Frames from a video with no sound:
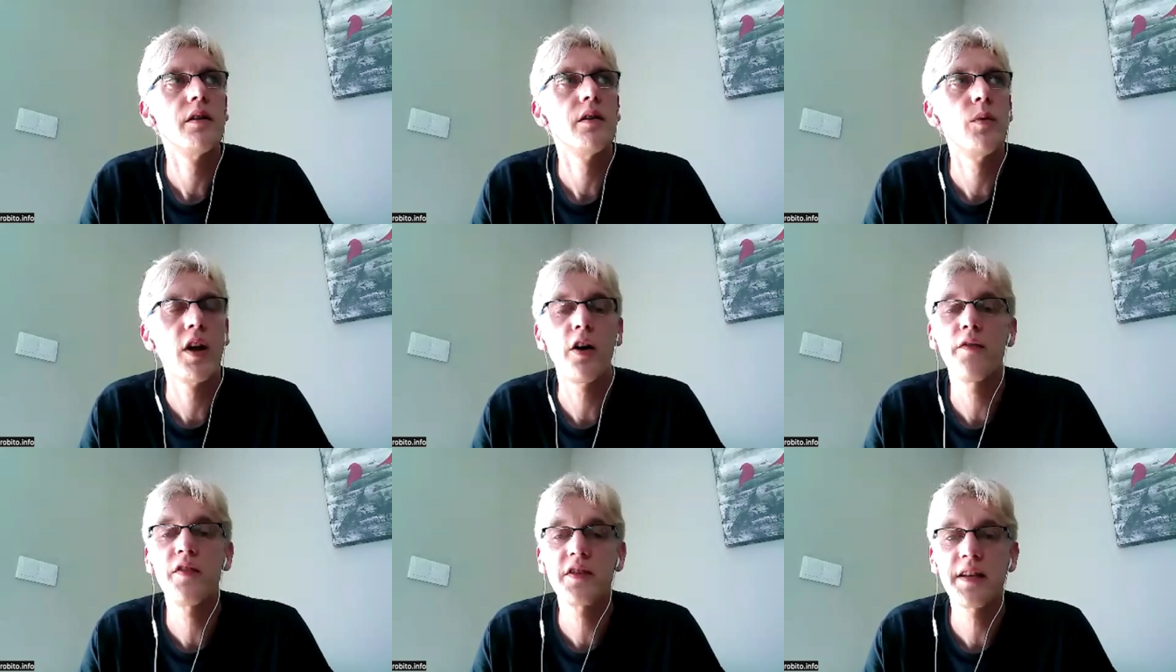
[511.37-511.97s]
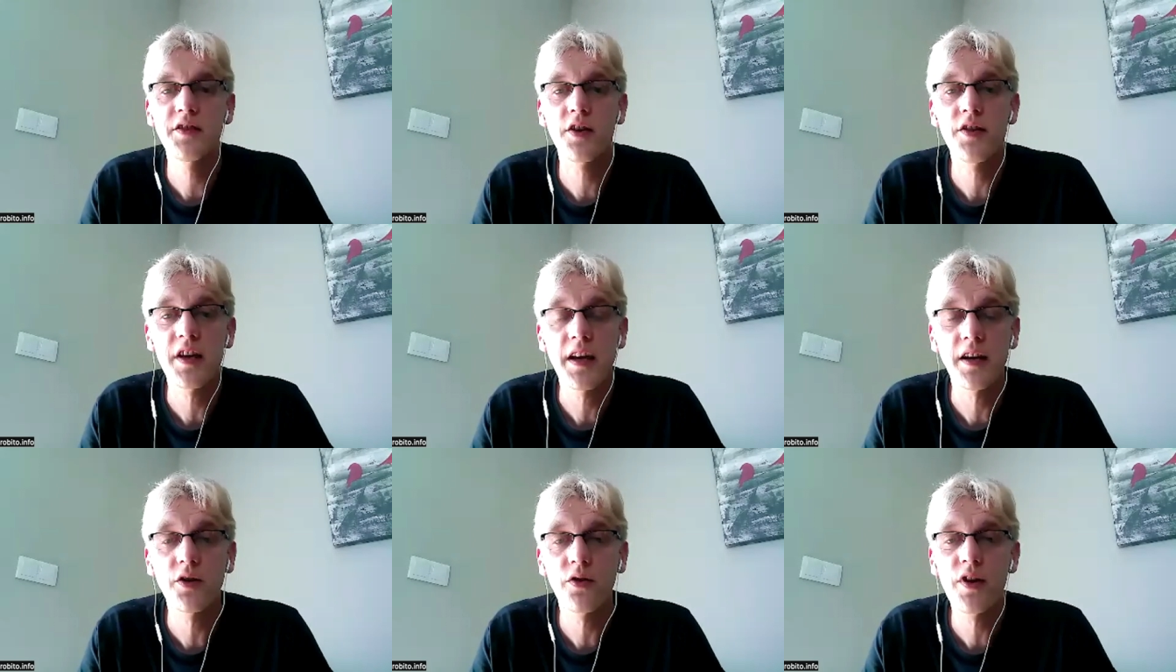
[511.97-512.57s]
obviously it's on the
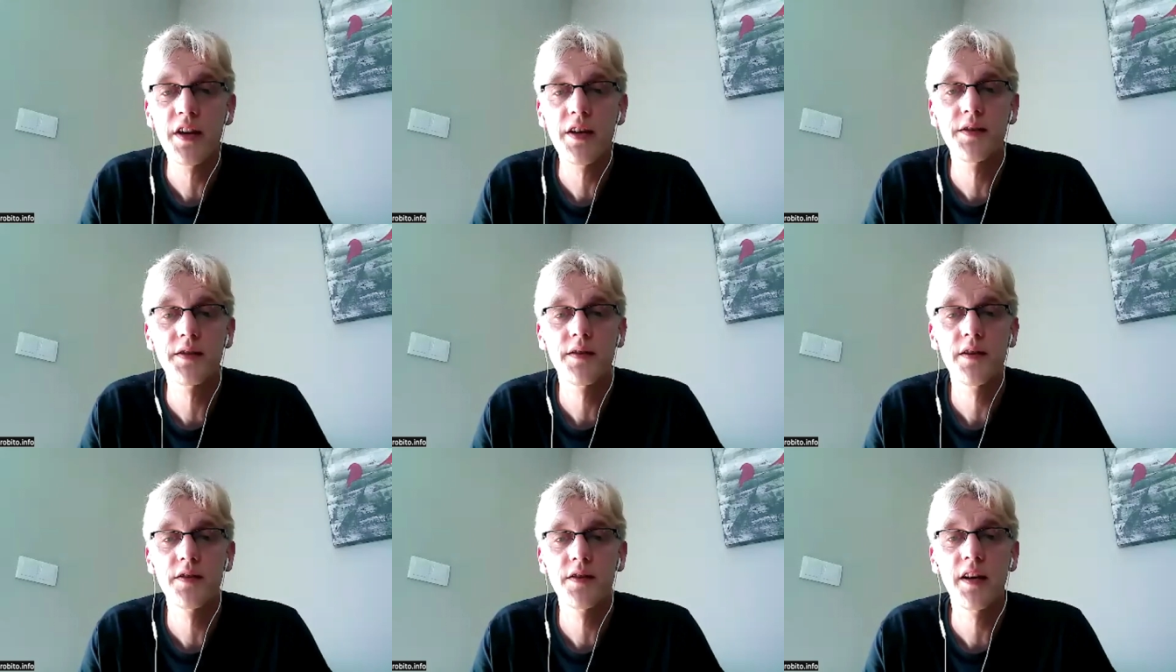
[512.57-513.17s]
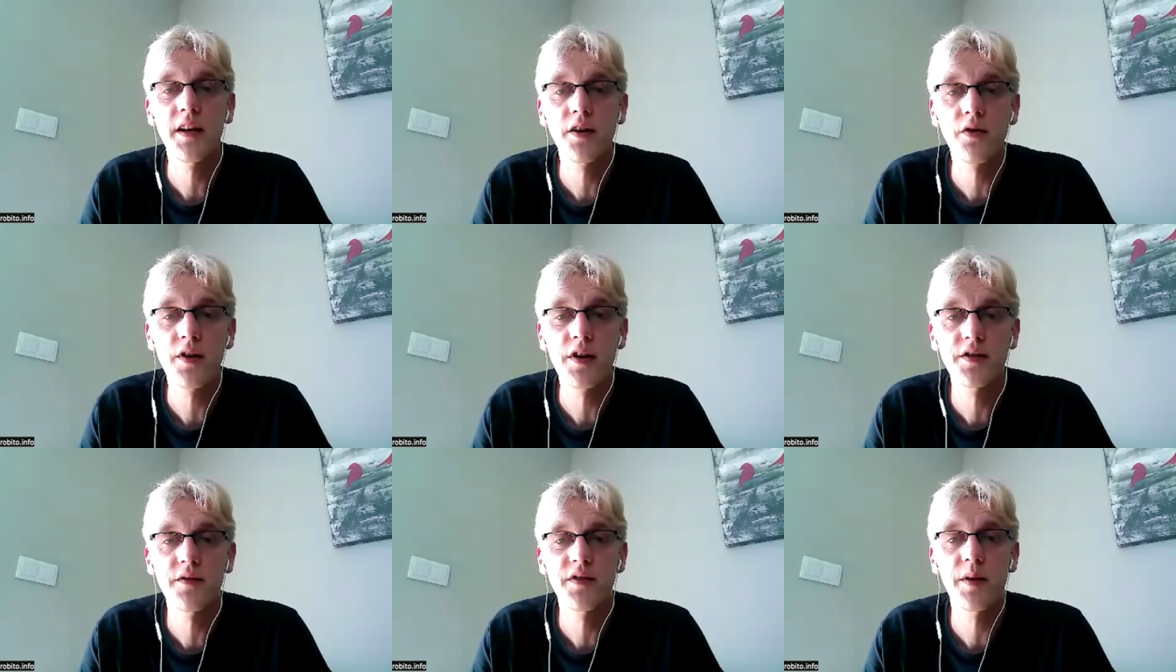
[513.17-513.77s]
increase. There's an
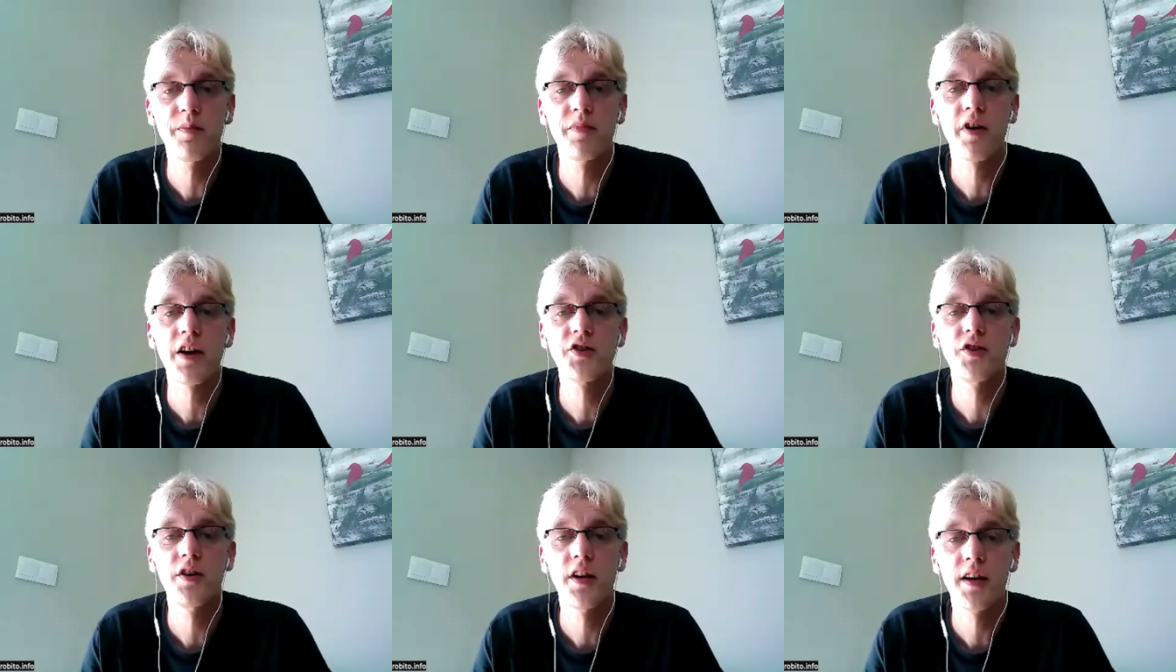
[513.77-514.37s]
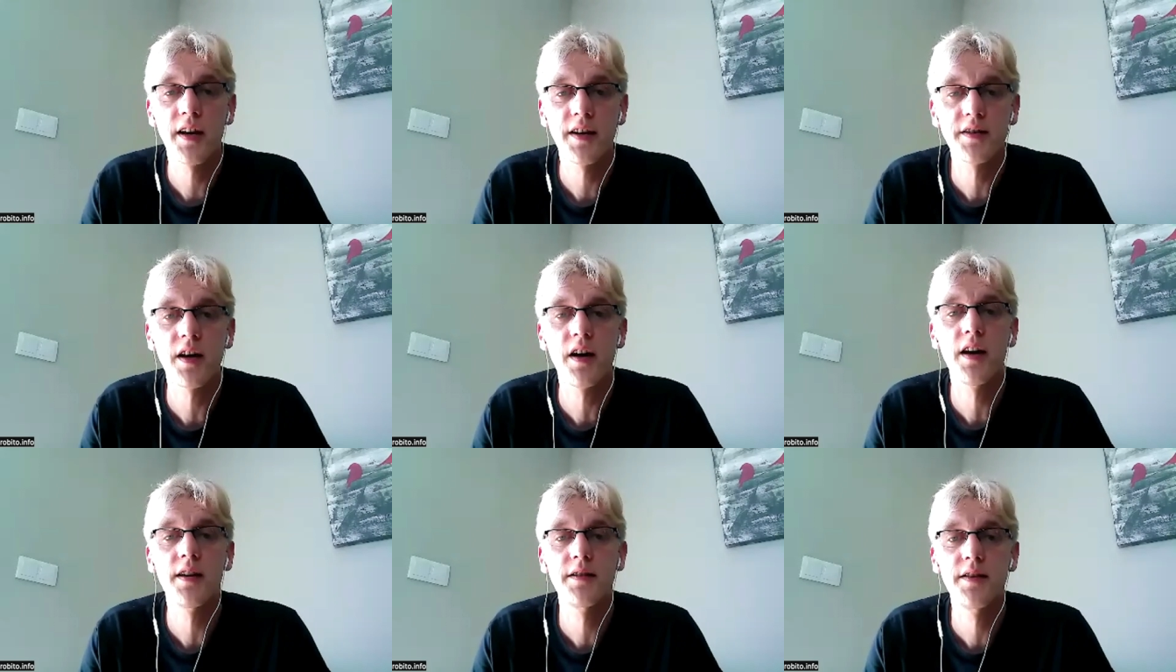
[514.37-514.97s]
increase of depression and
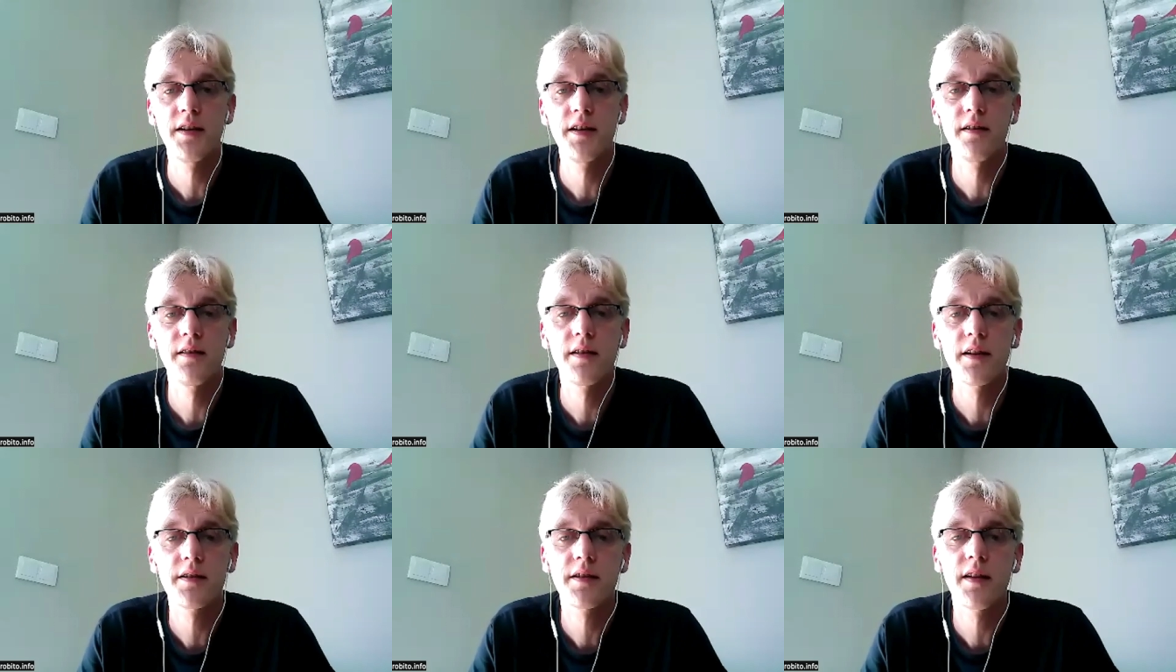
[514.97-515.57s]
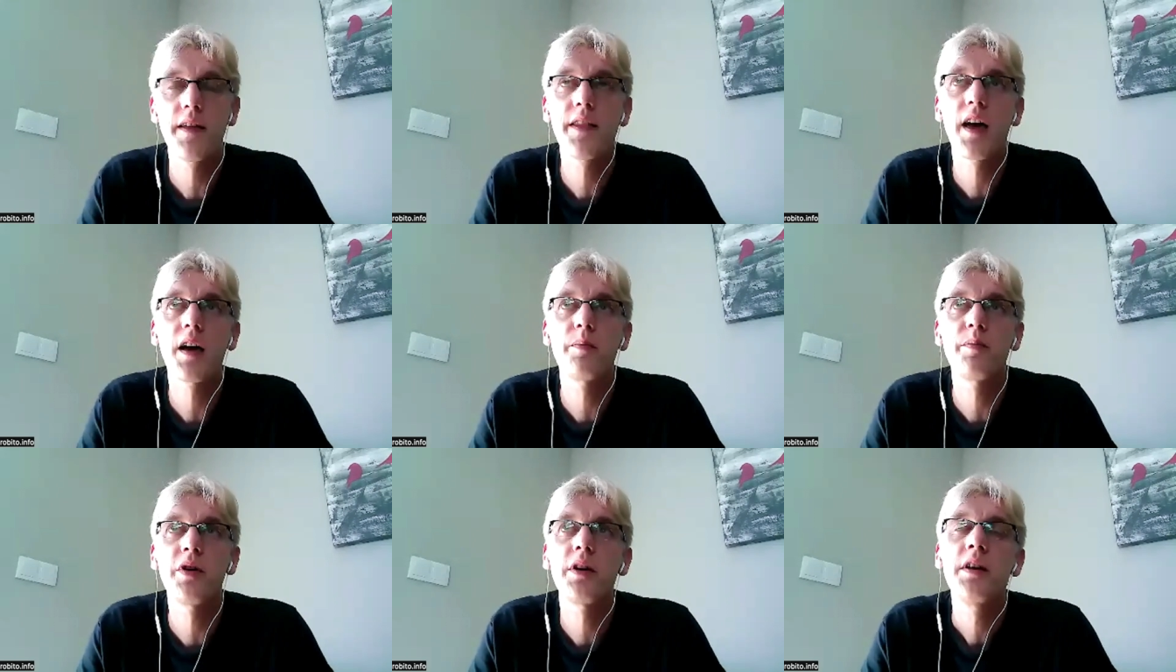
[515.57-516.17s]
anxiety and things like
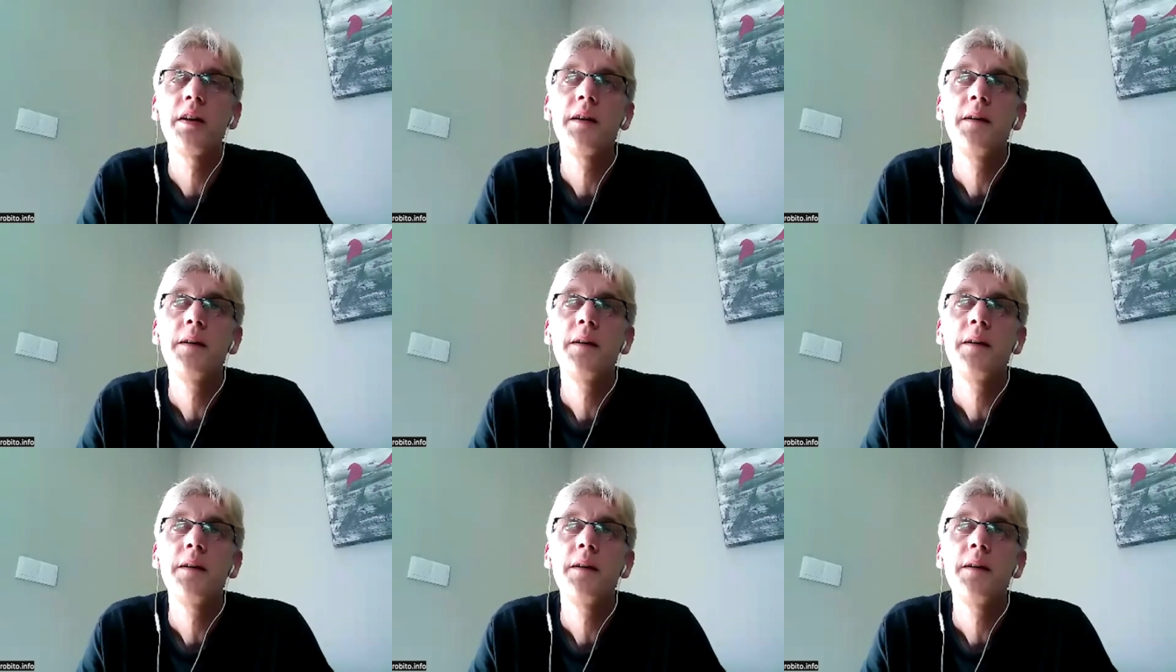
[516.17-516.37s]
that. But